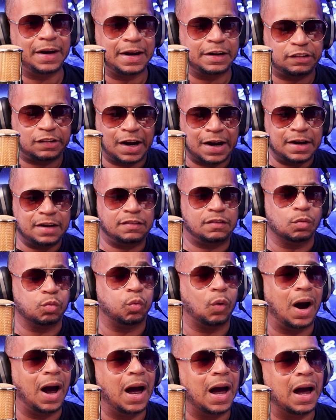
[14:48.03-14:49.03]
they changed the
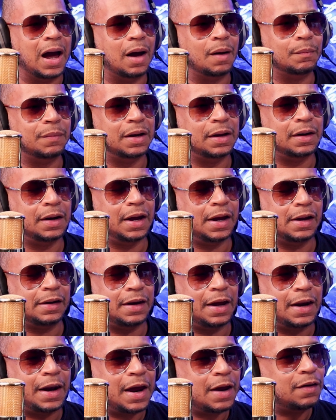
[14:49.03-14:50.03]
ROM, and they
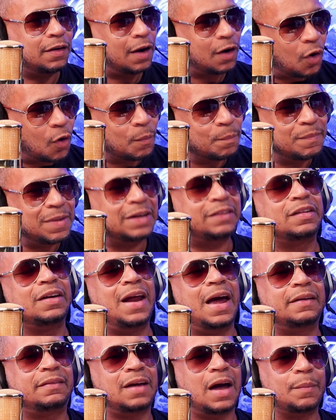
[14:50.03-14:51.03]
they they, they don't
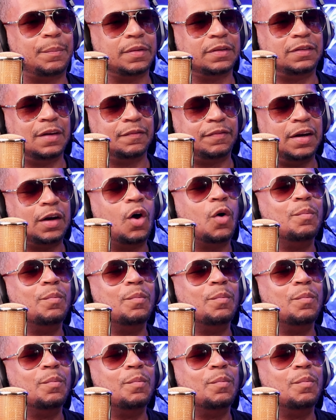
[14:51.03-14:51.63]
mention that type of stuff. They